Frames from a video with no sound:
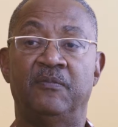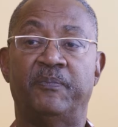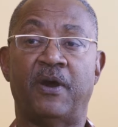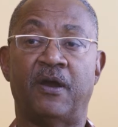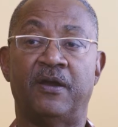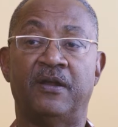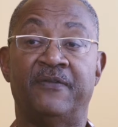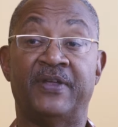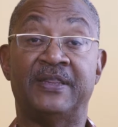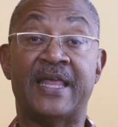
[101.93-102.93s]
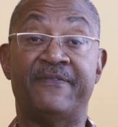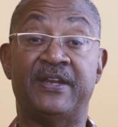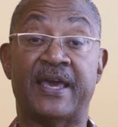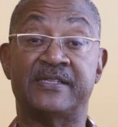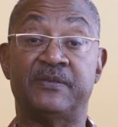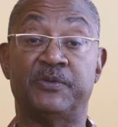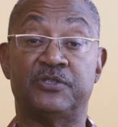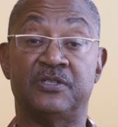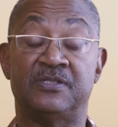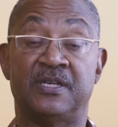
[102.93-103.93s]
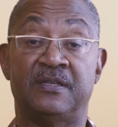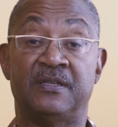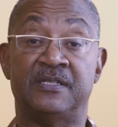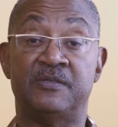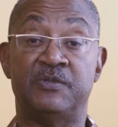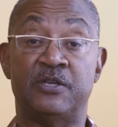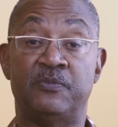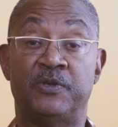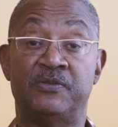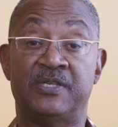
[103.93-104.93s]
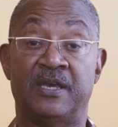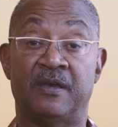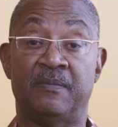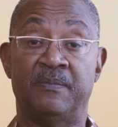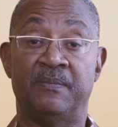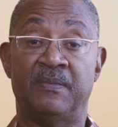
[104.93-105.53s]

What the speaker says: part of 11 exhibitions in this new museum.